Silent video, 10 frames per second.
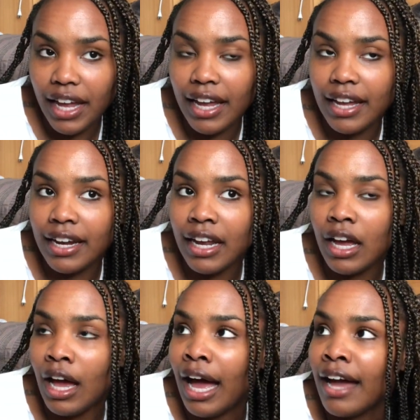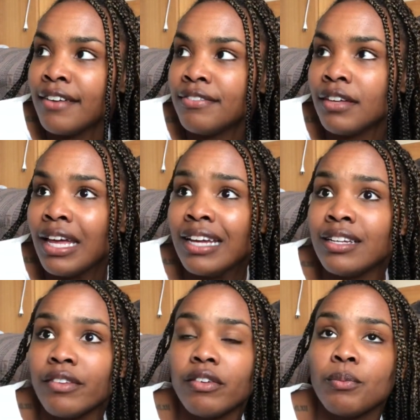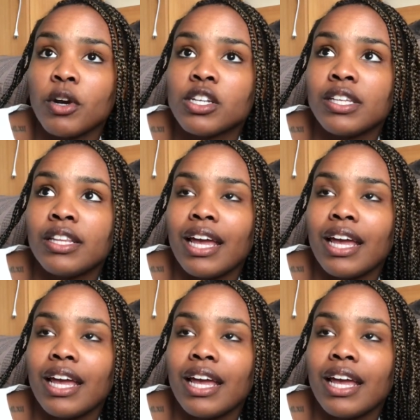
And I feel like a different person.